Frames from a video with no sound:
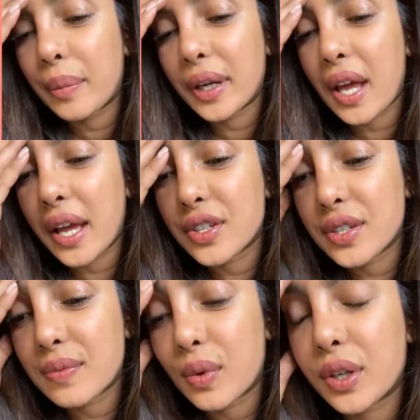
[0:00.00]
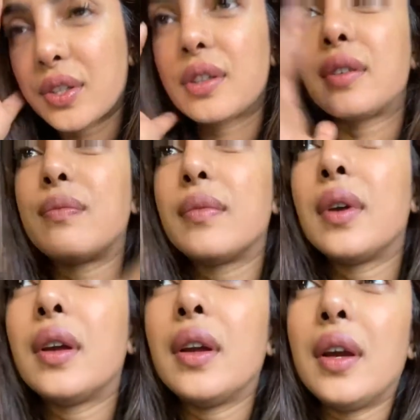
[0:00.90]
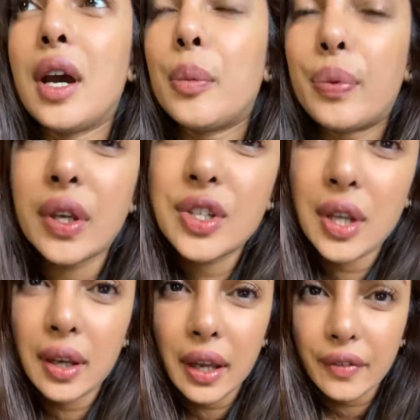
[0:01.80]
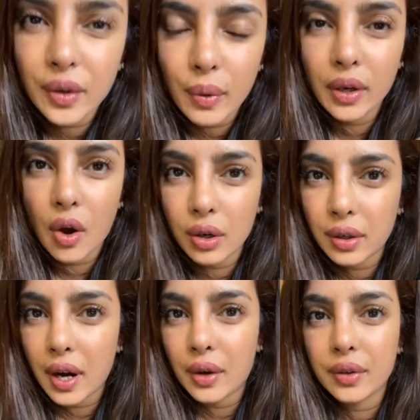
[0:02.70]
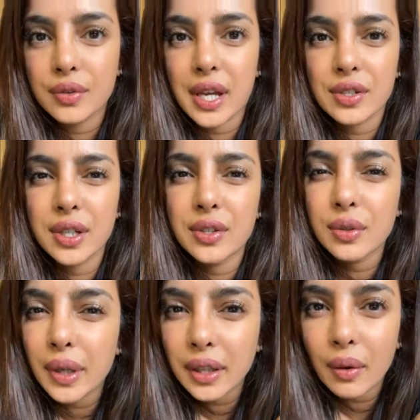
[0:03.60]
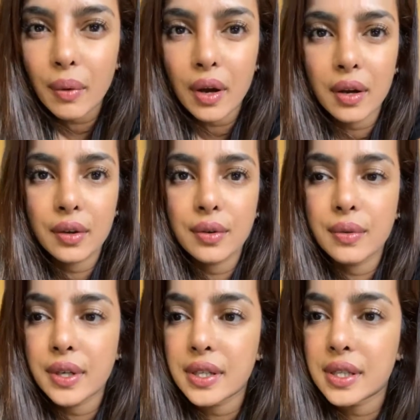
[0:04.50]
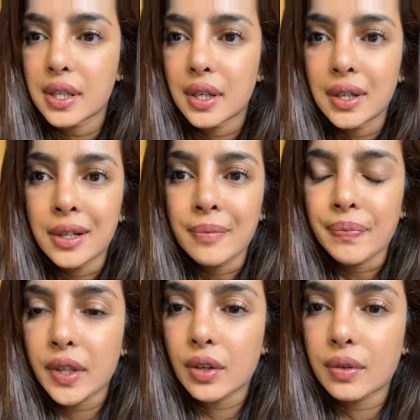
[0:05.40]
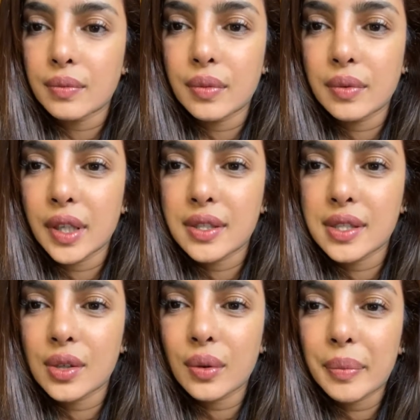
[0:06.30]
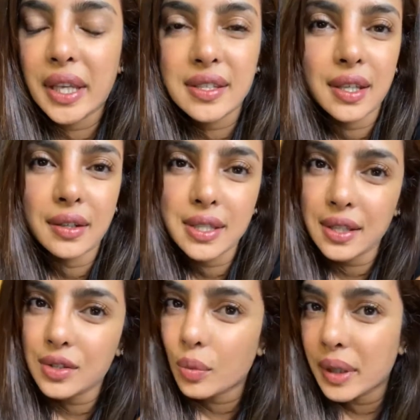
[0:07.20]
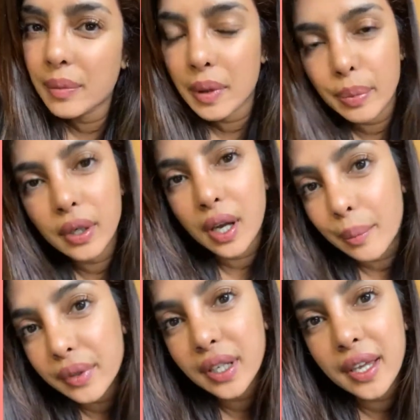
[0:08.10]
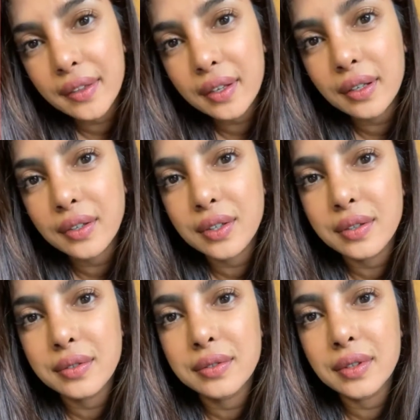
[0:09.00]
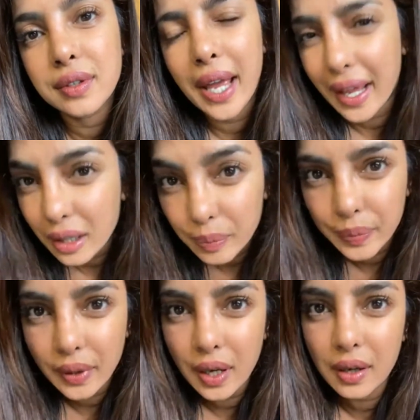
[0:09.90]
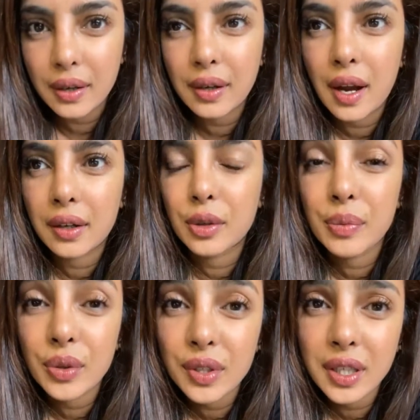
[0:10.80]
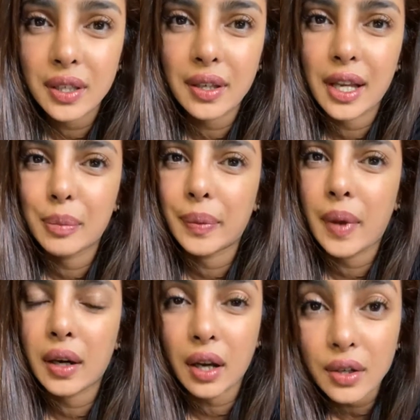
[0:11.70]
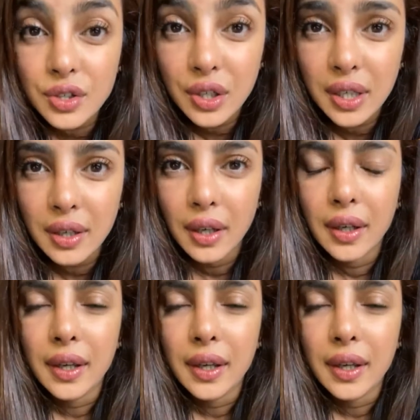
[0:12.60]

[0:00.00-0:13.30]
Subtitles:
But I just wanted to appreciate everyone on ground who's actually doing the work, who is, you know, it's so amazing to see so many people come together to help our community, help our country,